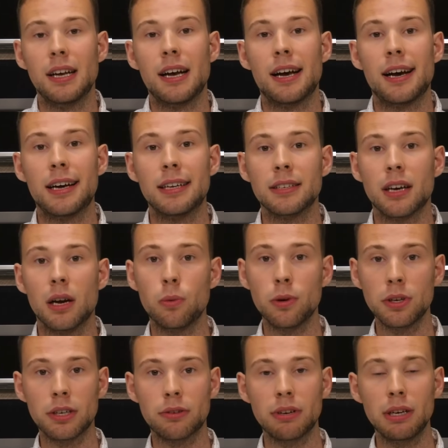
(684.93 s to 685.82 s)
and I
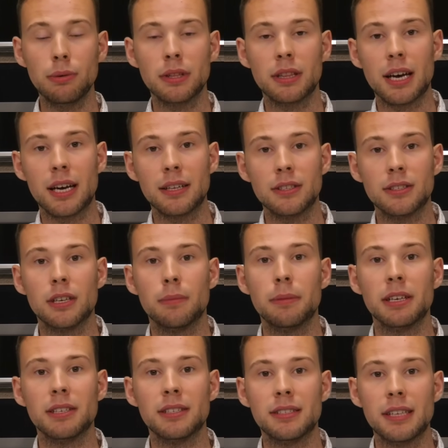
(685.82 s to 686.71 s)
would agree with that to
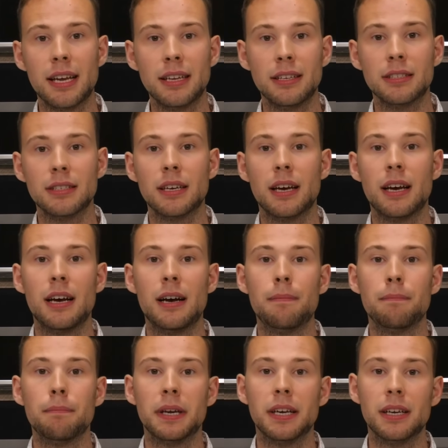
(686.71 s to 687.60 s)
some extent
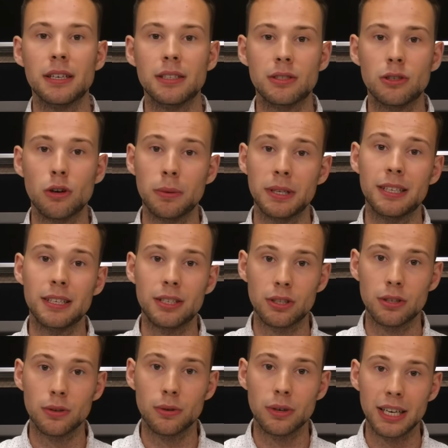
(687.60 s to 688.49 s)
because Dolby
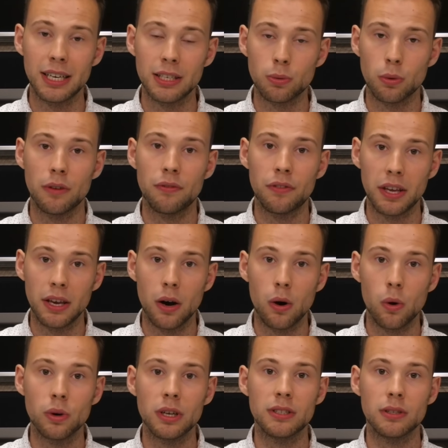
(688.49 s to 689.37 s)
Digital is one of the
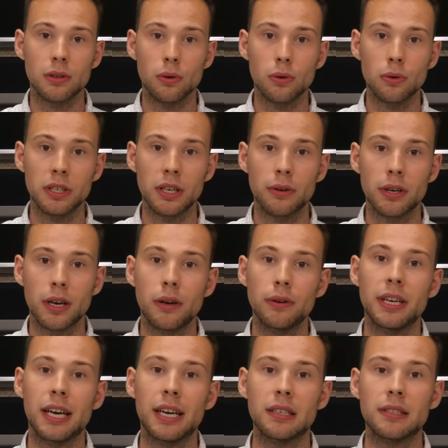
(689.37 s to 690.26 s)
oldest audio
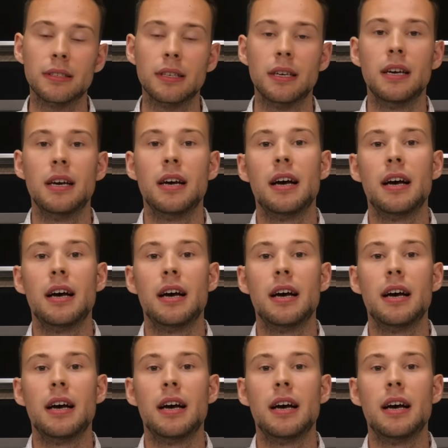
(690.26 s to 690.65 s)
codecs.